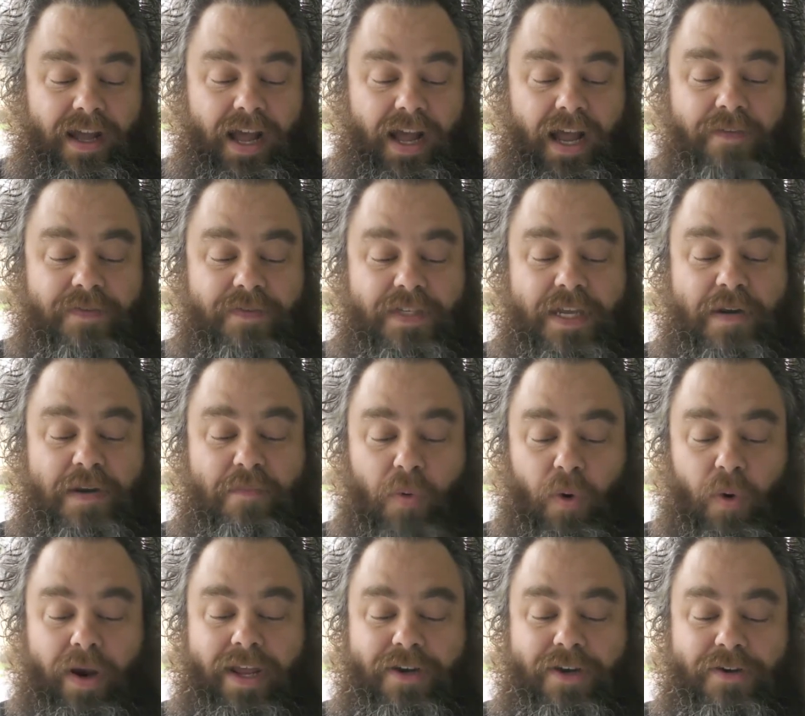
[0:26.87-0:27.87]
I've seen
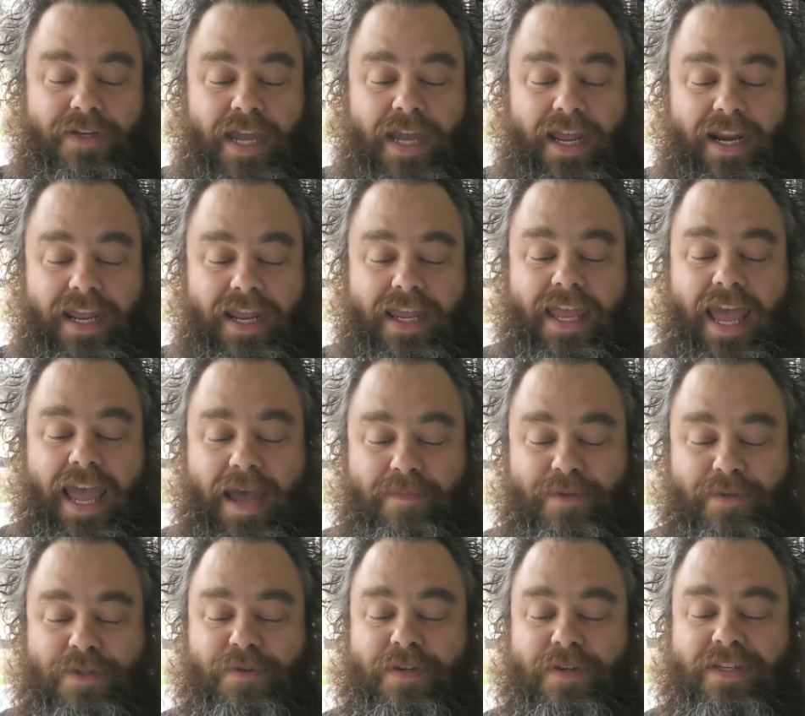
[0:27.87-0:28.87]
more entertaining
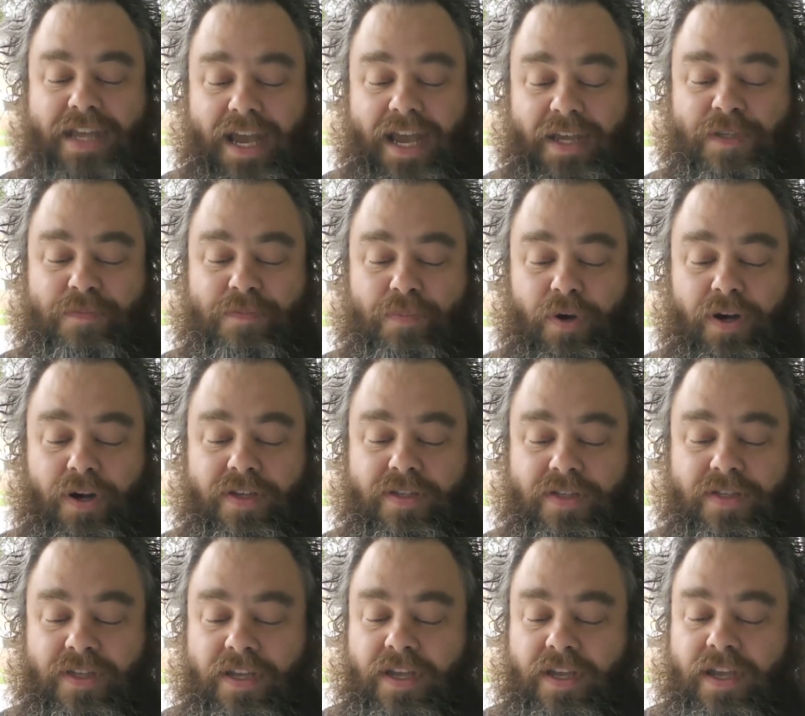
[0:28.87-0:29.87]
chemistry
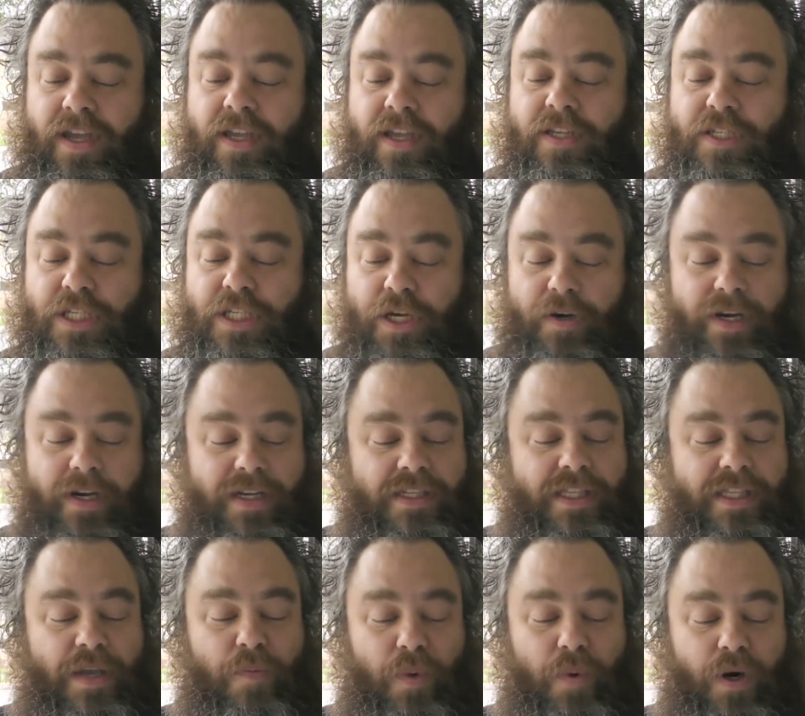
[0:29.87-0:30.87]
textbooks
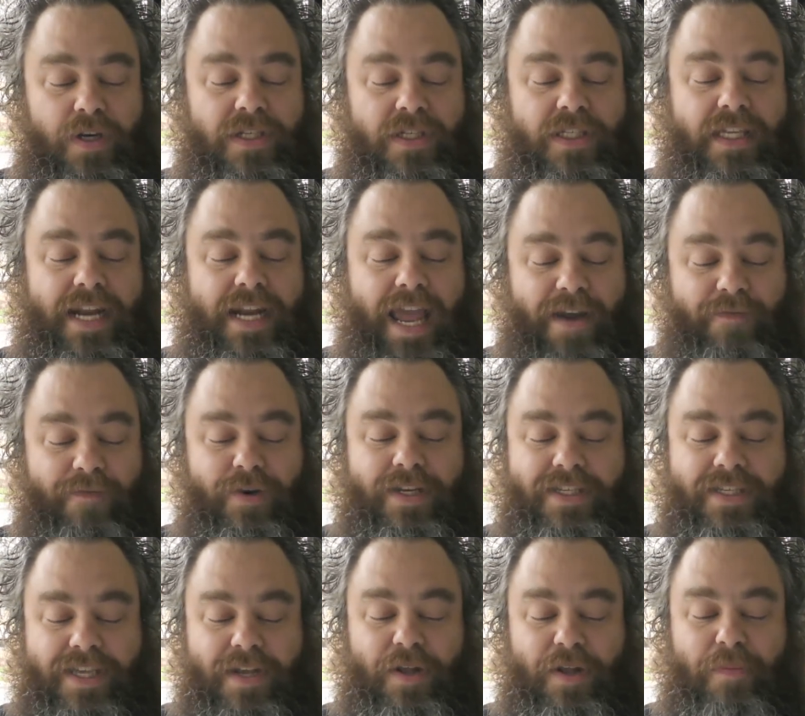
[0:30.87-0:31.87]
seriously worse than every
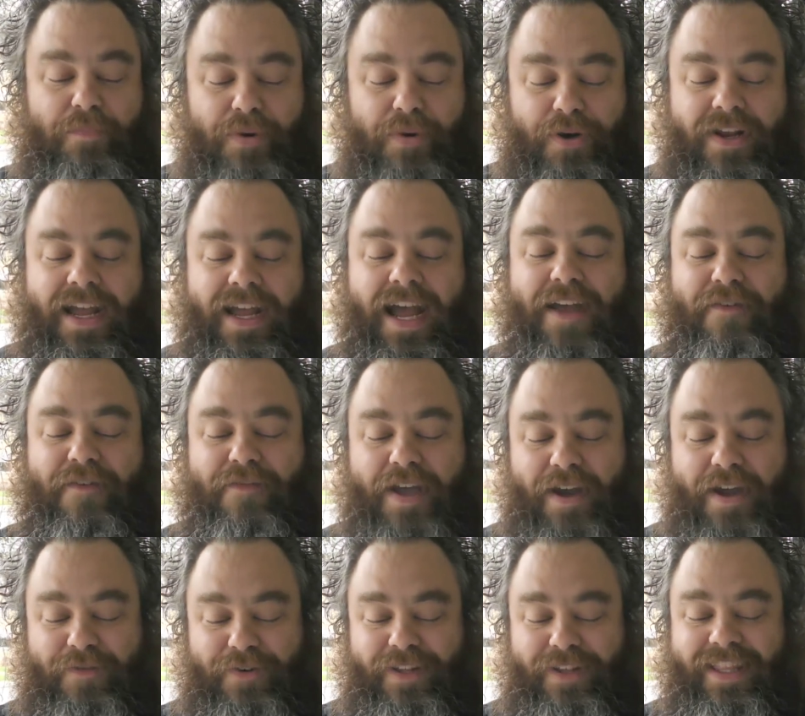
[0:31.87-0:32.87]
single book I've
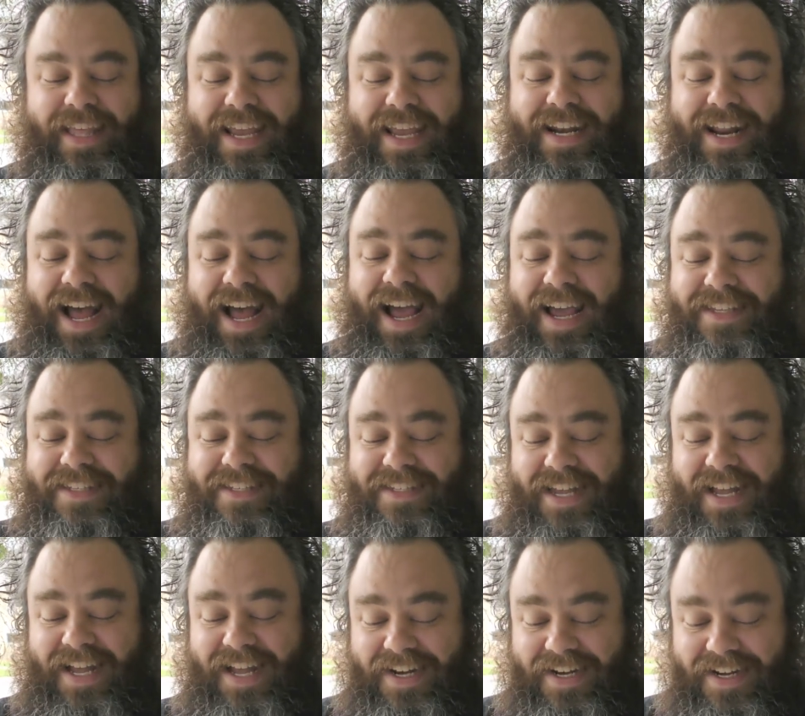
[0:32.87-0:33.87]
ever laid eyes
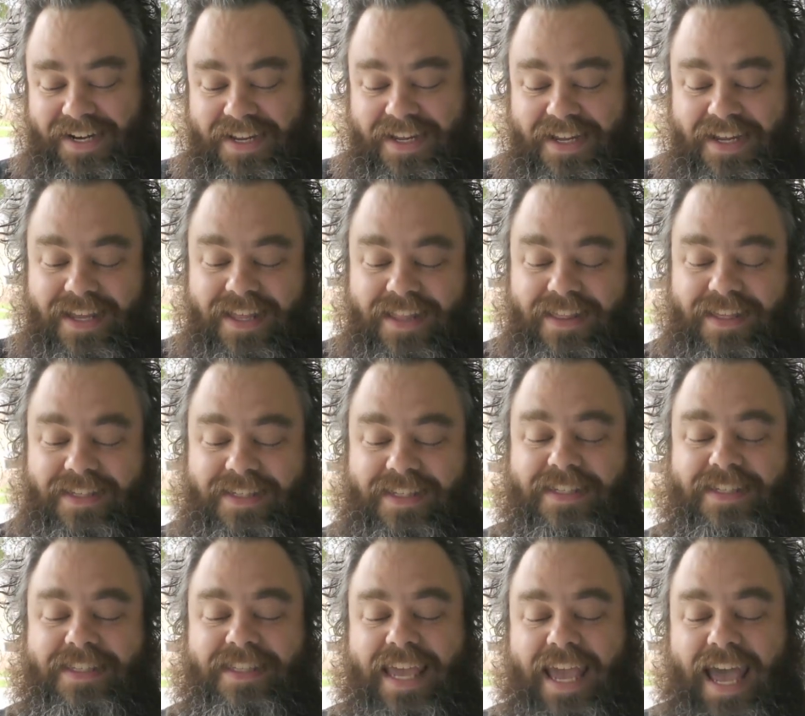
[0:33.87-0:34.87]
on. This
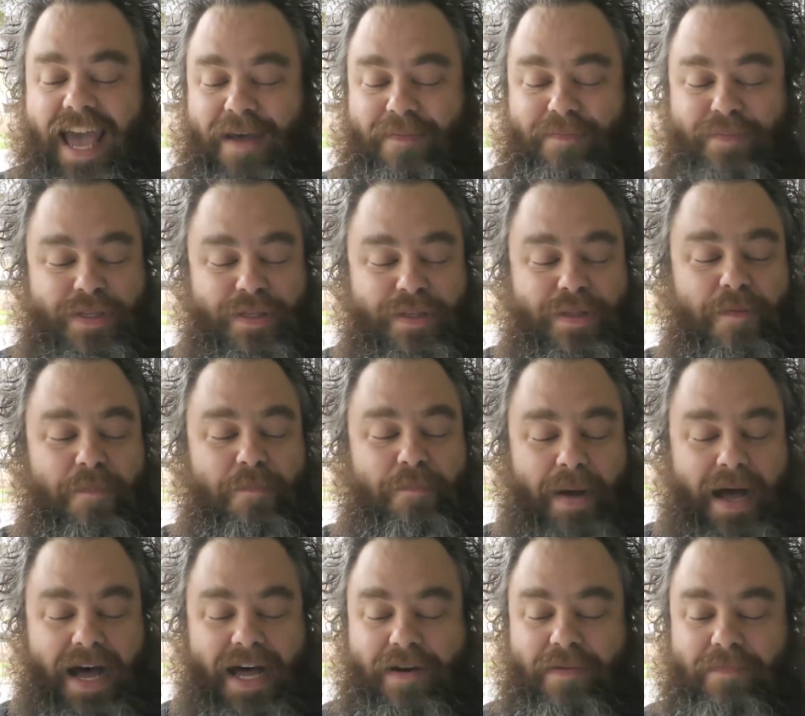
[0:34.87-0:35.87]
is the absolute
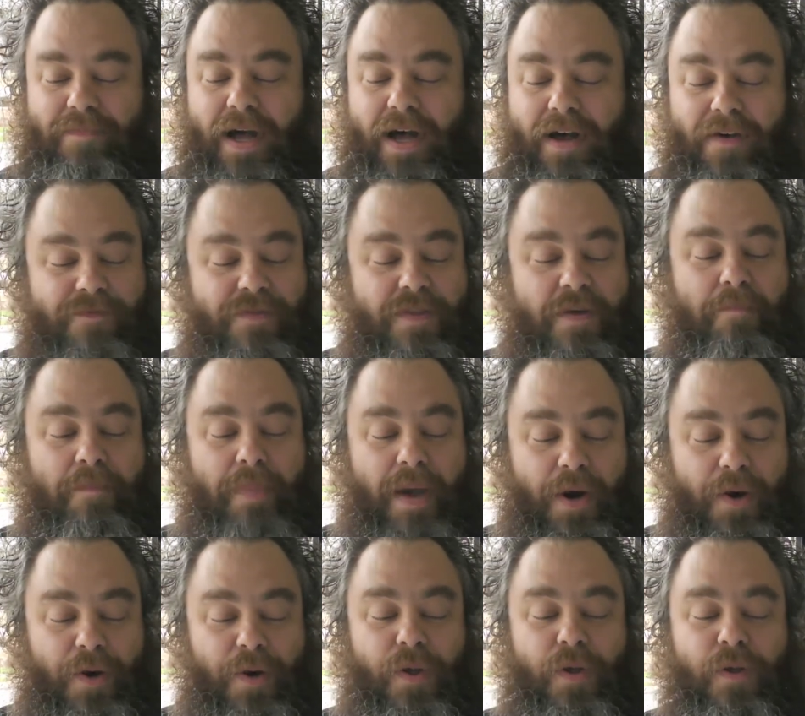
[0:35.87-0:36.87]
bottom of the
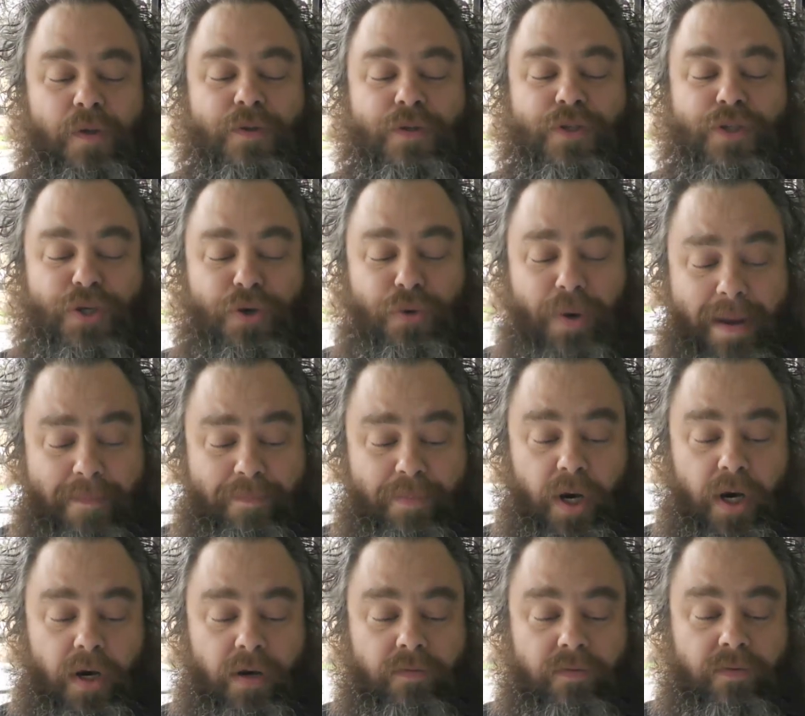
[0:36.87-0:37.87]
barrel scraper.